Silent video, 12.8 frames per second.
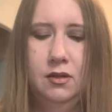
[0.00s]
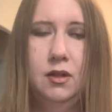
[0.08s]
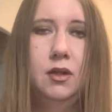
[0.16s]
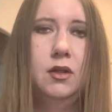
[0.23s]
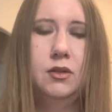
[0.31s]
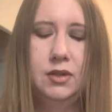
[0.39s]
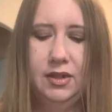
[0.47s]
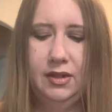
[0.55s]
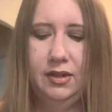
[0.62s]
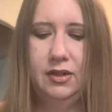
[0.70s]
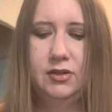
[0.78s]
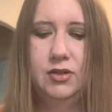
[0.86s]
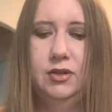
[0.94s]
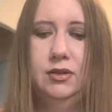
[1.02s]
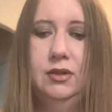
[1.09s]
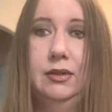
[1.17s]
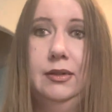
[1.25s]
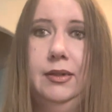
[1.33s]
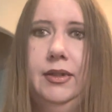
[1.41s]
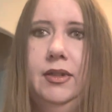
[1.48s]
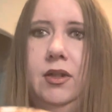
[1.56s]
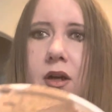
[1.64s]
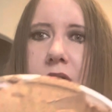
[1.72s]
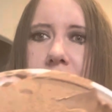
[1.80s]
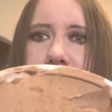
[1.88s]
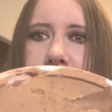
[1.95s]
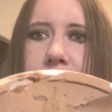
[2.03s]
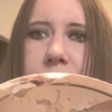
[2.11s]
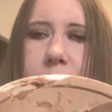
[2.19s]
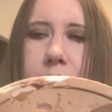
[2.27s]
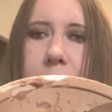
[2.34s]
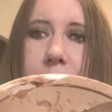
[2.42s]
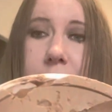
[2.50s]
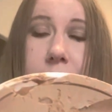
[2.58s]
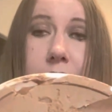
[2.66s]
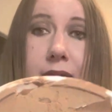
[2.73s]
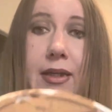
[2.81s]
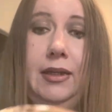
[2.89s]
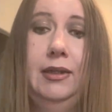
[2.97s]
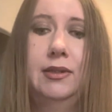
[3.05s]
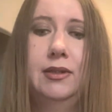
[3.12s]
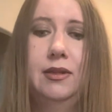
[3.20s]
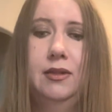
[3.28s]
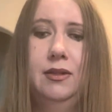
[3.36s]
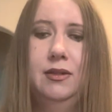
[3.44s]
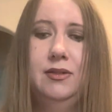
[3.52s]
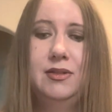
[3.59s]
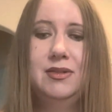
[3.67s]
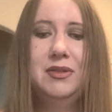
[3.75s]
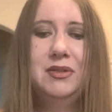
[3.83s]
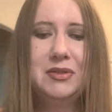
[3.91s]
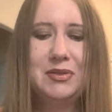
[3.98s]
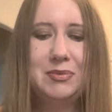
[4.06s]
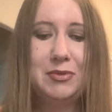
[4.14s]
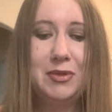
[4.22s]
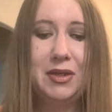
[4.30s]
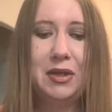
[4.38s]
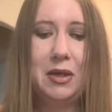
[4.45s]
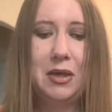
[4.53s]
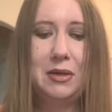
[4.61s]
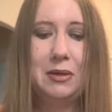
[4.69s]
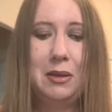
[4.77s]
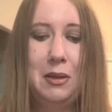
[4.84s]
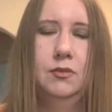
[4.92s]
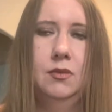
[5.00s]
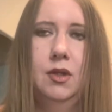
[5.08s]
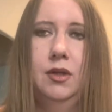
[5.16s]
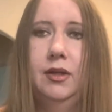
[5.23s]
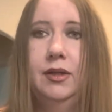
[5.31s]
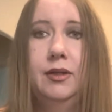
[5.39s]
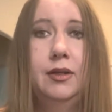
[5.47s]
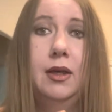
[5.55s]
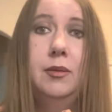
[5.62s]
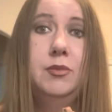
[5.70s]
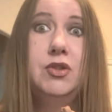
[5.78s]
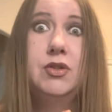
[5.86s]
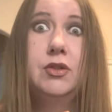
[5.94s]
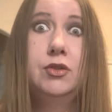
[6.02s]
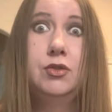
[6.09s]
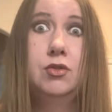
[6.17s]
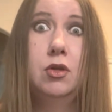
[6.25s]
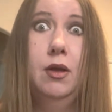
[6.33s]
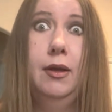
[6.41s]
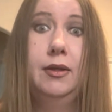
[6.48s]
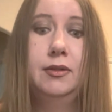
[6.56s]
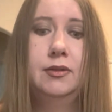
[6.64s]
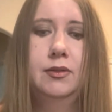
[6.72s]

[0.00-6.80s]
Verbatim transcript: Okay, I took the lid off. Okay, this looks pretty good. All right, I'm just gonna try it.